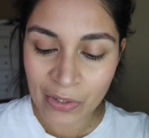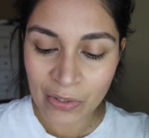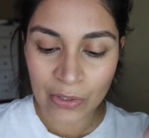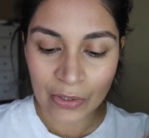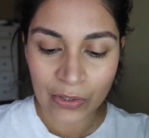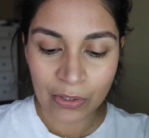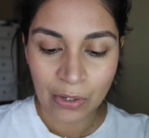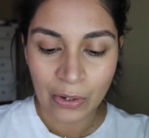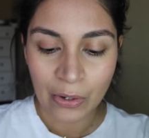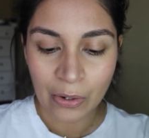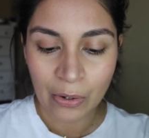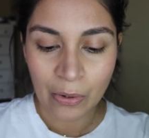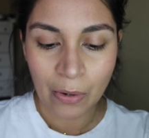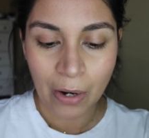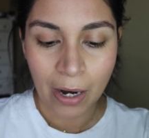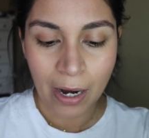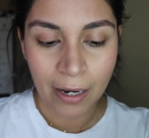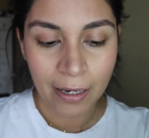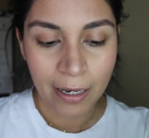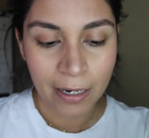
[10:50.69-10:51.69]
so
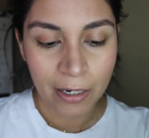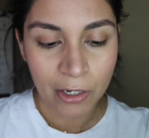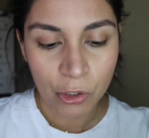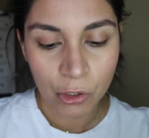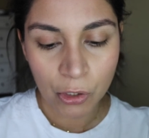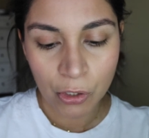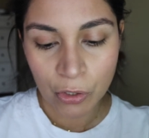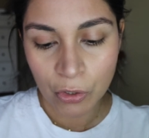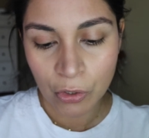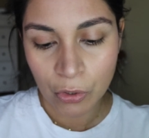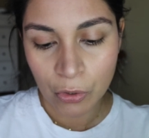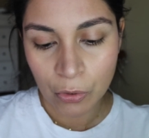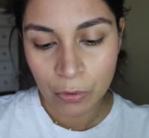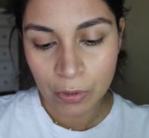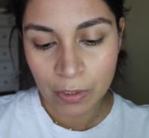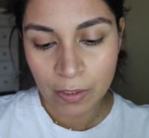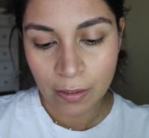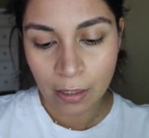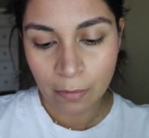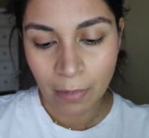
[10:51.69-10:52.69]
I actually
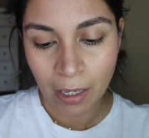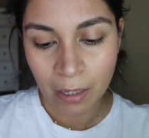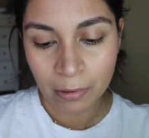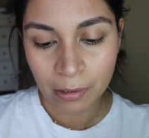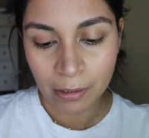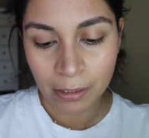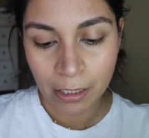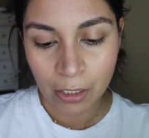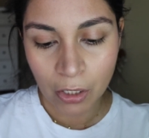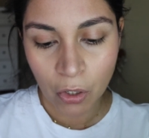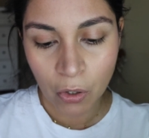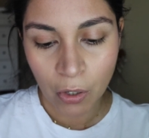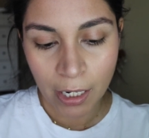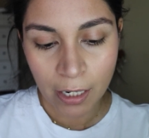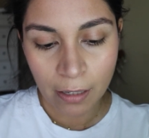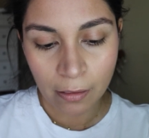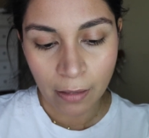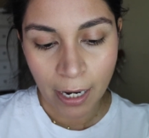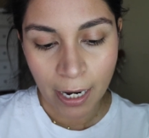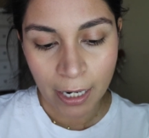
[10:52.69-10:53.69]
use the Maybelline
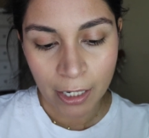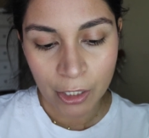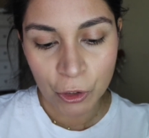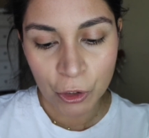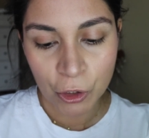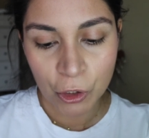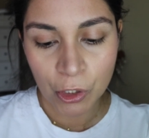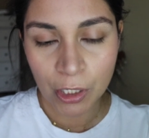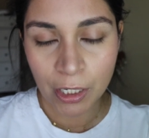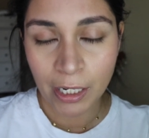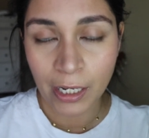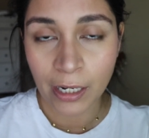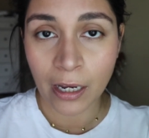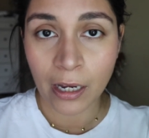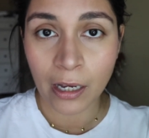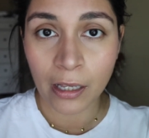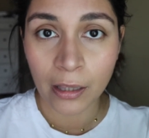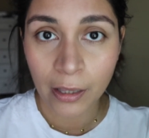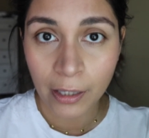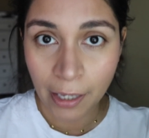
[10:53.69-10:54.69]
Great Lash in
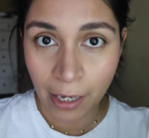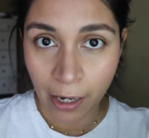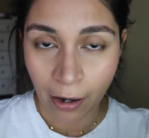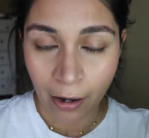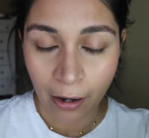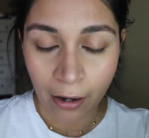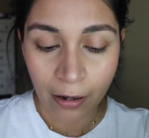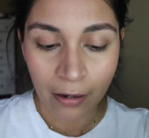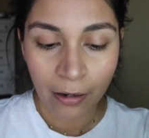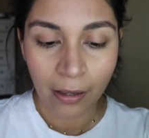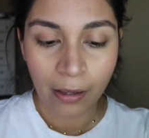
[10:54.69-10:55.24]
clear.